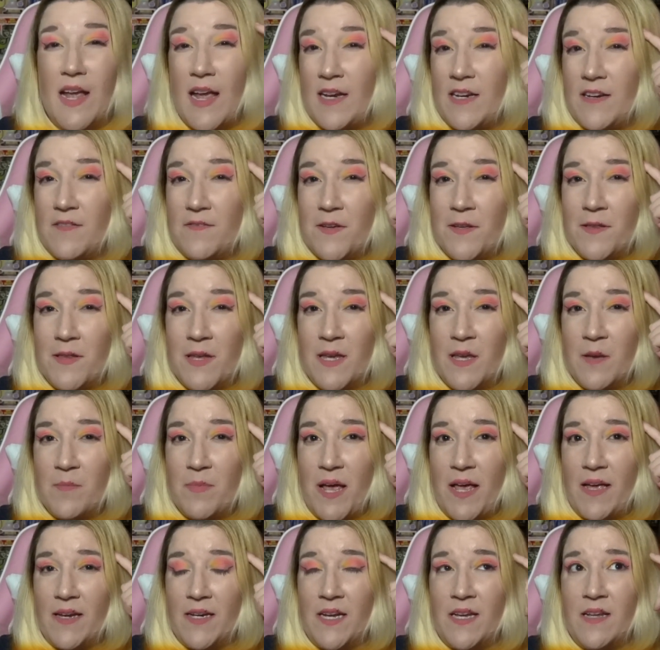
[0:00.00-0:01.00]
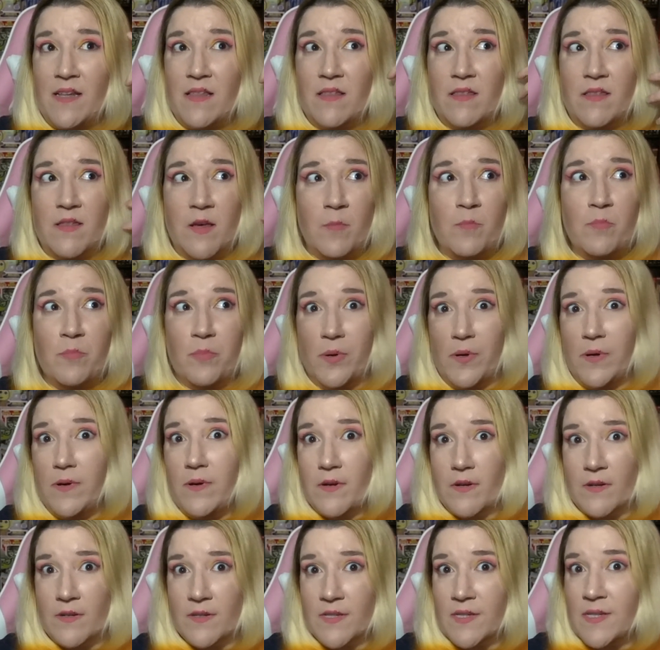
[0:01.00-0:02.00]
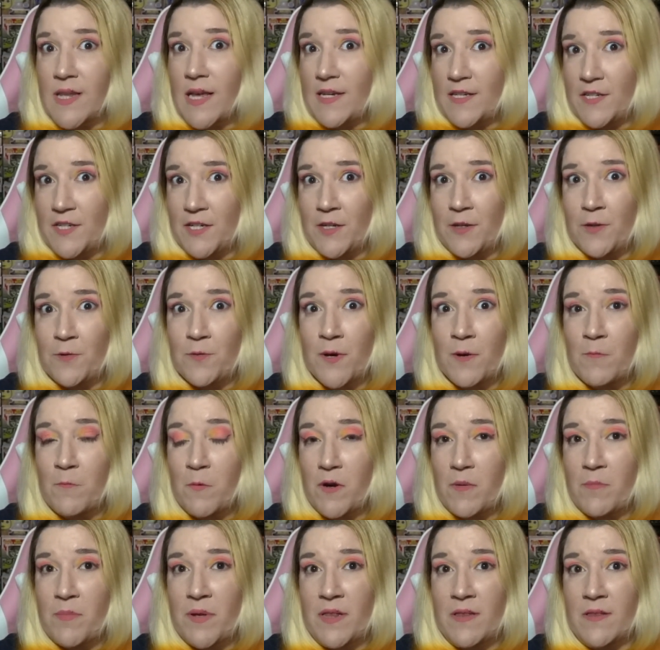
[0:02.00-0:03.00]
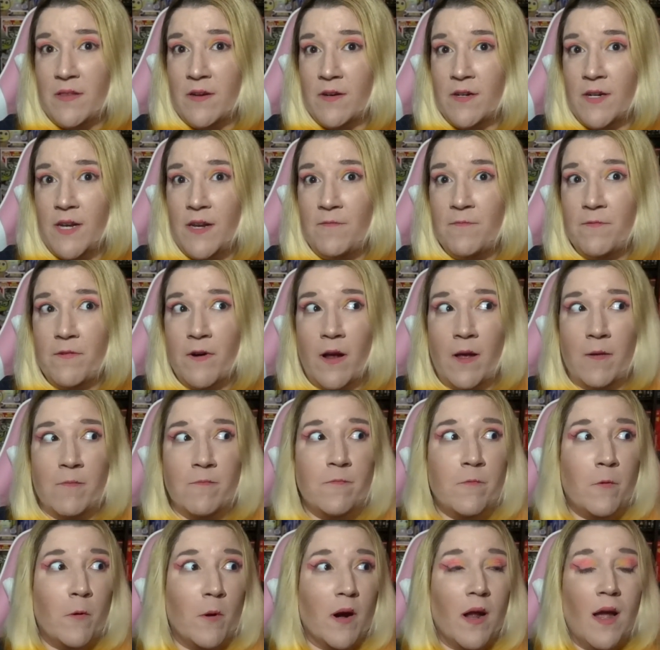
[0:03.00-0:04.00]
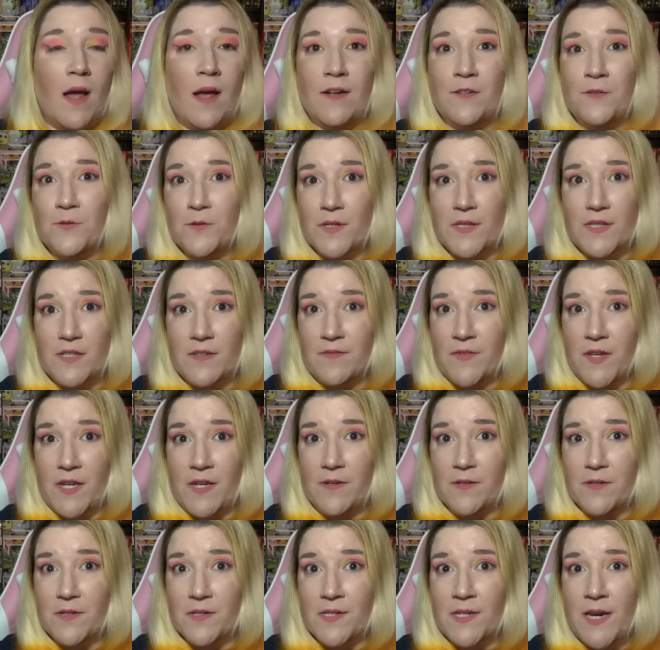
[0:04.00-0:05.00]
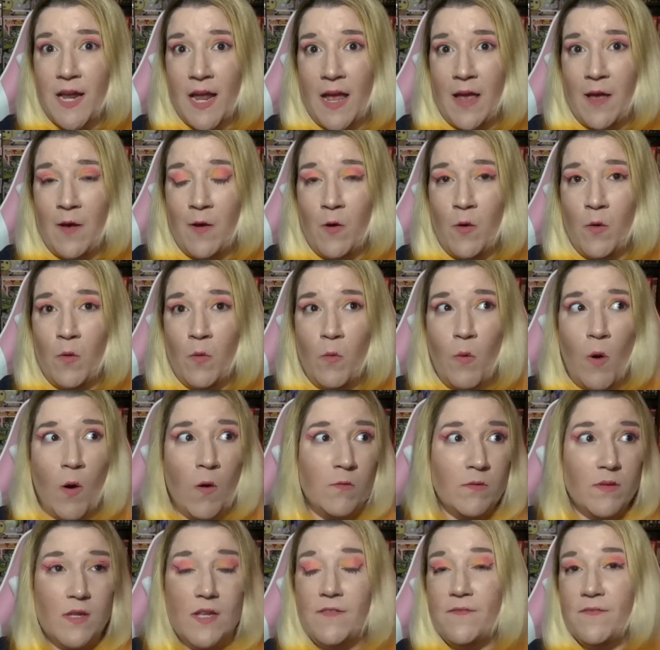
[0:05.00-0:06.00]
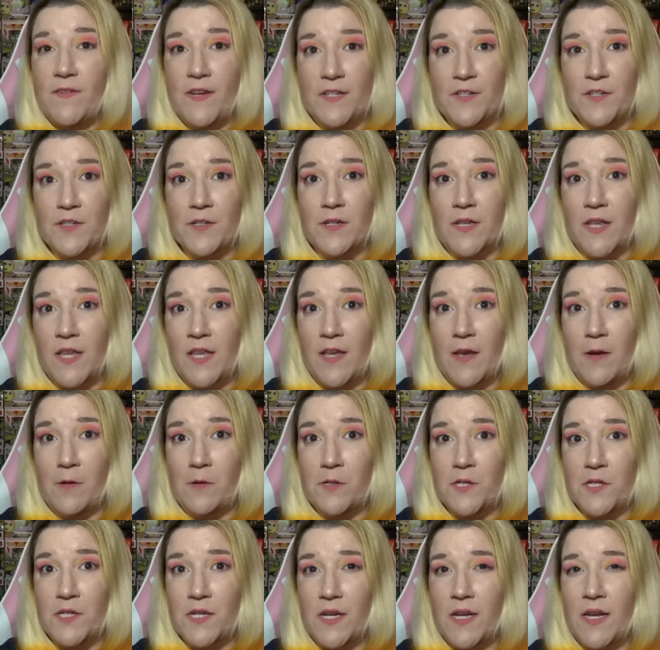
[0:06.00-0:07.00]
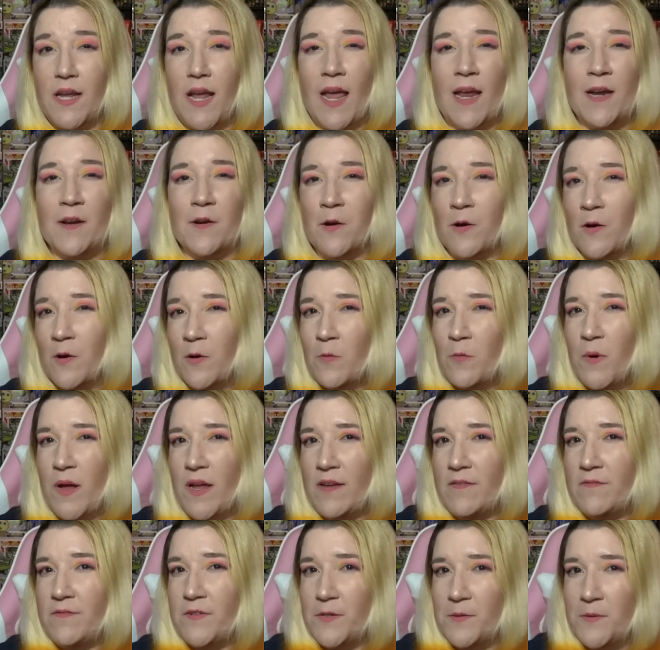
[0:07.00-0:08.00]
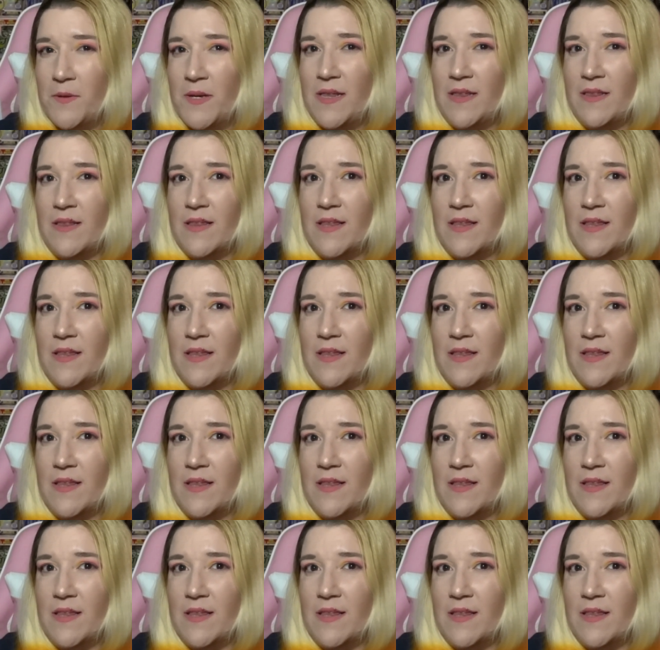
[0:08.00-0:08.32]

And if you think about it, the books that children would have been learning from for hundreds of years now only featured Kyoshi and her way of doing